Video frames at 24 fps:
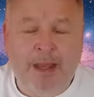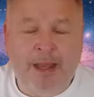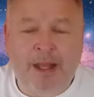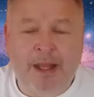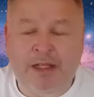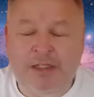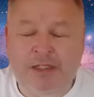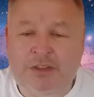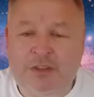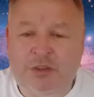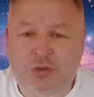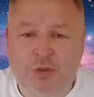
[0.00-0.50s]

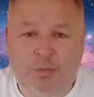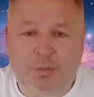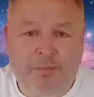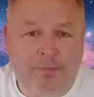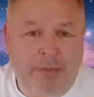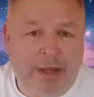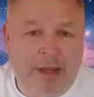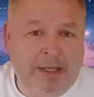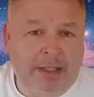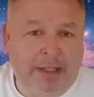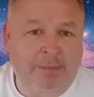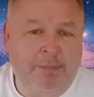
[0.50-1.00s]
And I saw
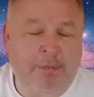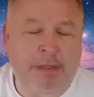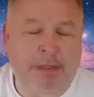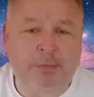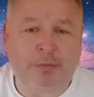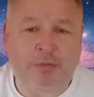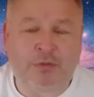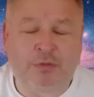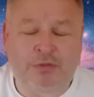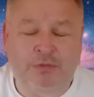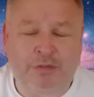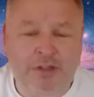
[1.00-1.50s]
many
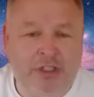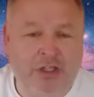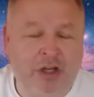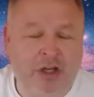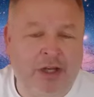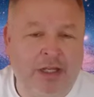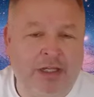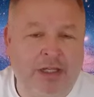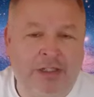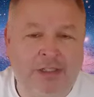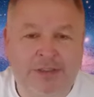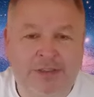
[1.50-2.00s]
people for
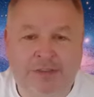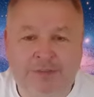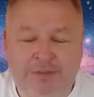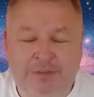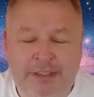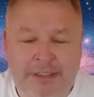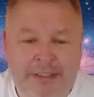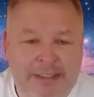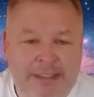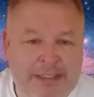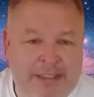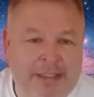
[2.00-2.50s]
guidance, for
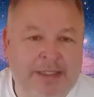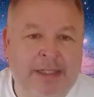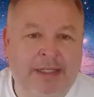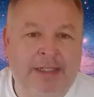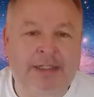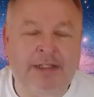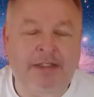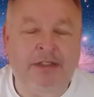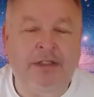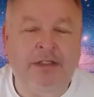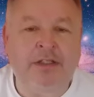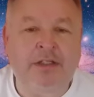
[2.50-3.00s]

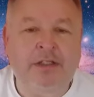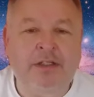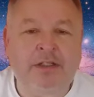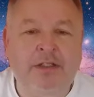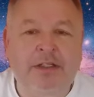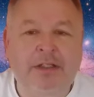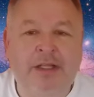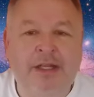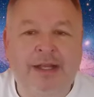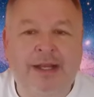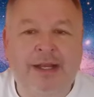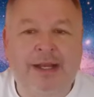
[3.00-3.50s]
healing,
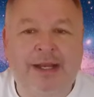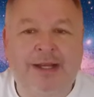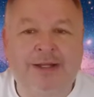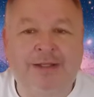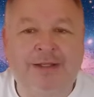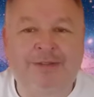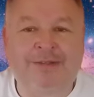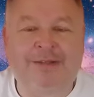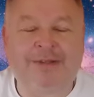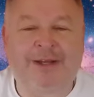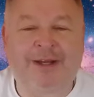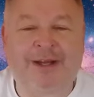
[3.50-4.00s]

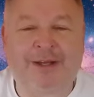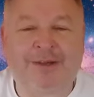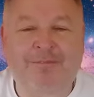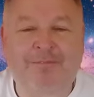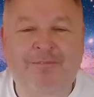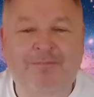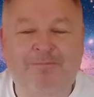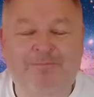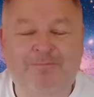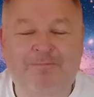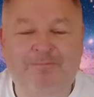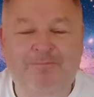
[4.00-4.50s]

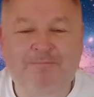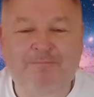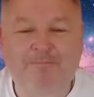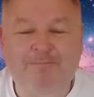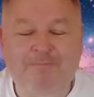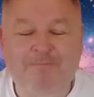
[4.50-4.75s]
and